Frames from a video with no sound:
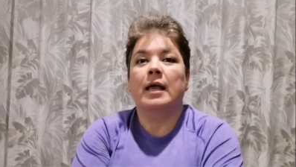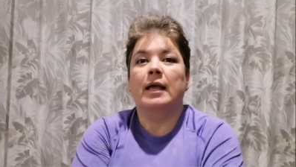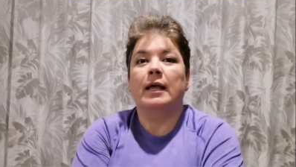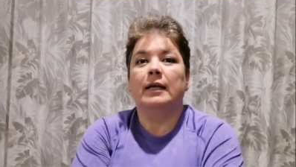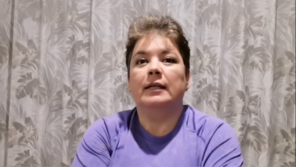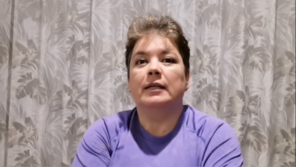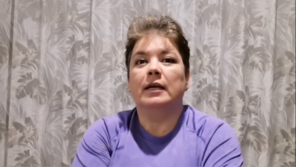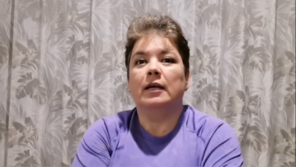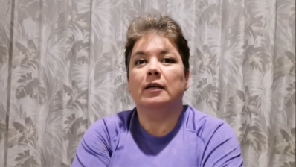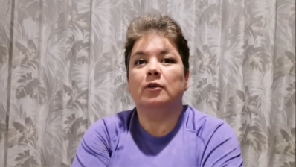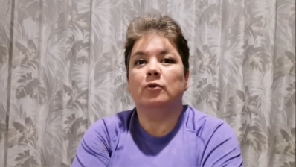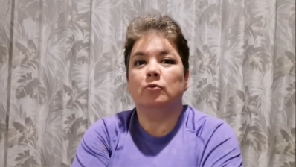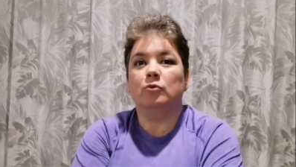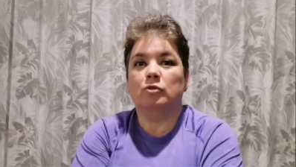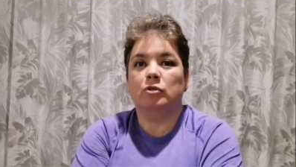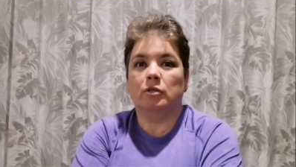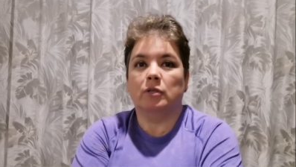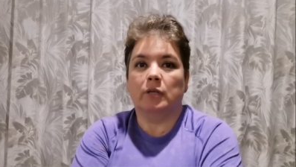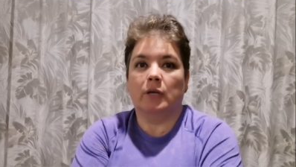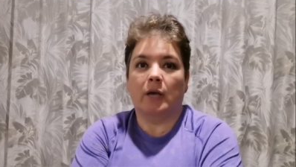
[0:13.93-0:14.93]
And I
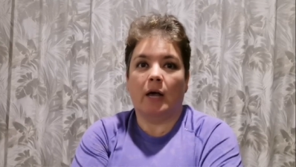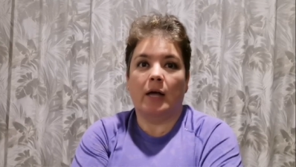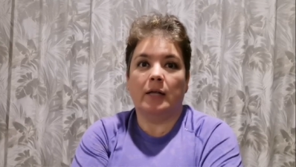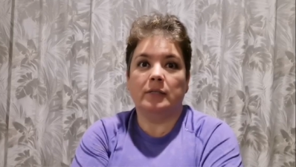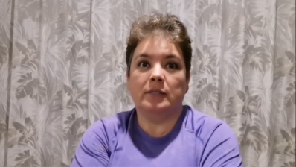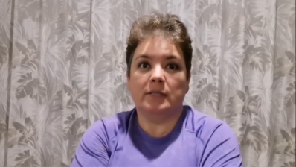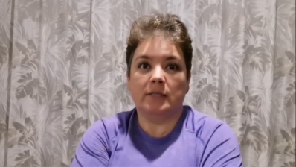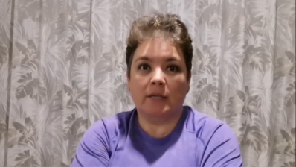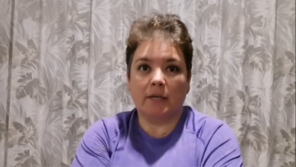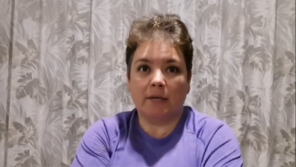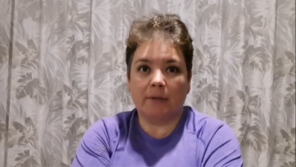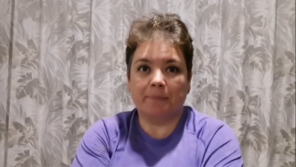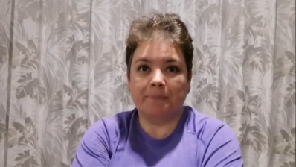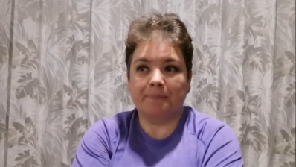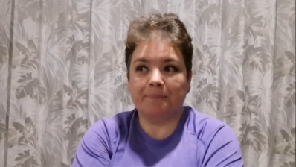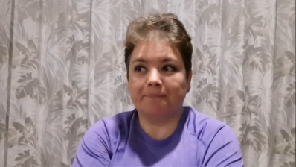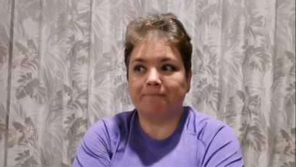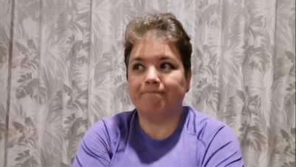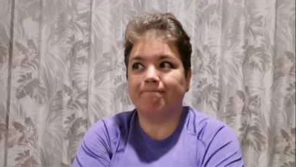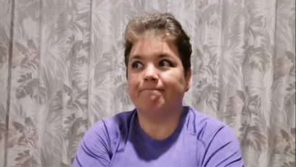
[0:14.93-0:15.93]
usually answer,
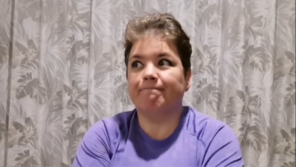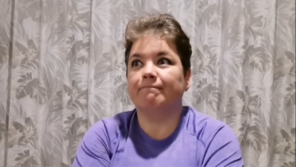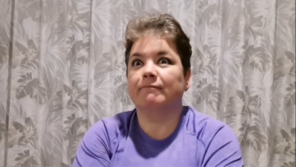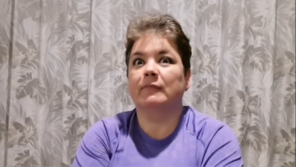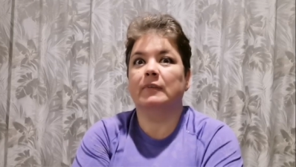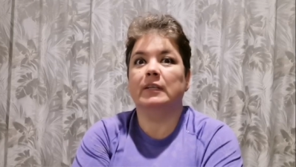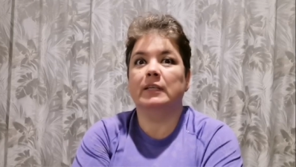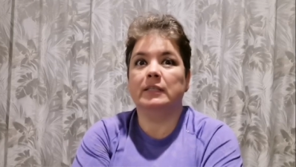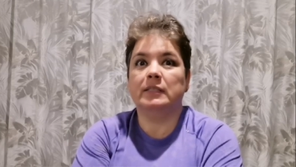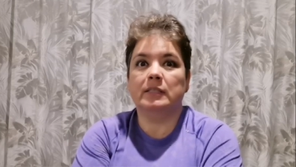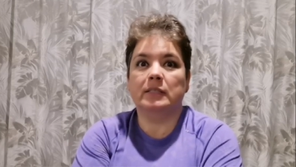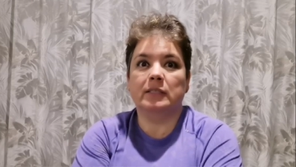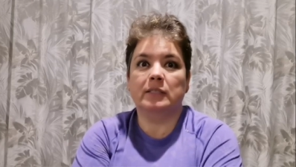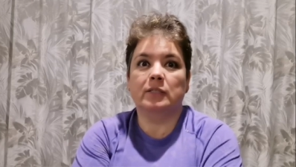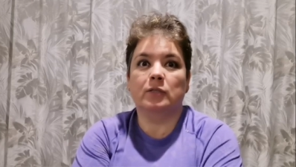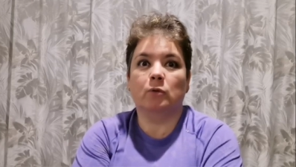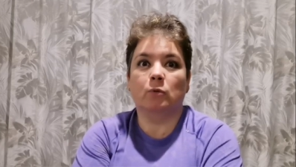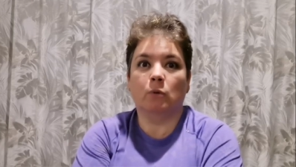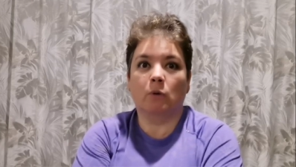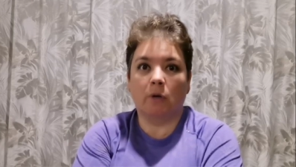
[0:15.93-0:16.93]
this
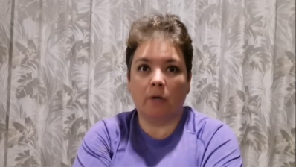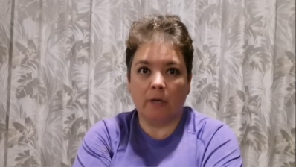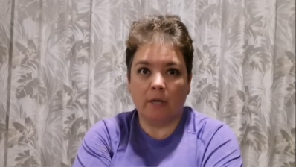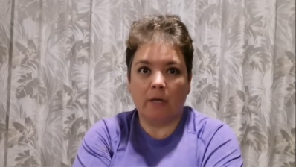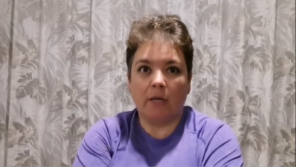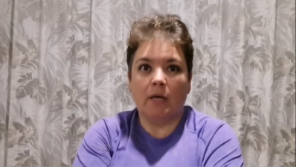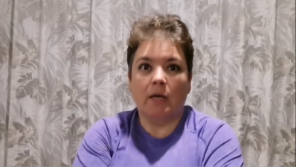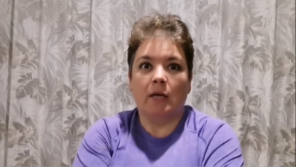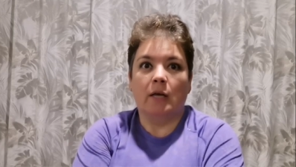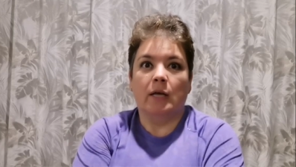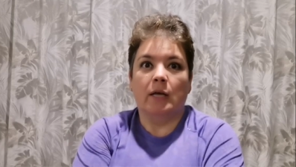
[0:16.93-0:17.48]
is your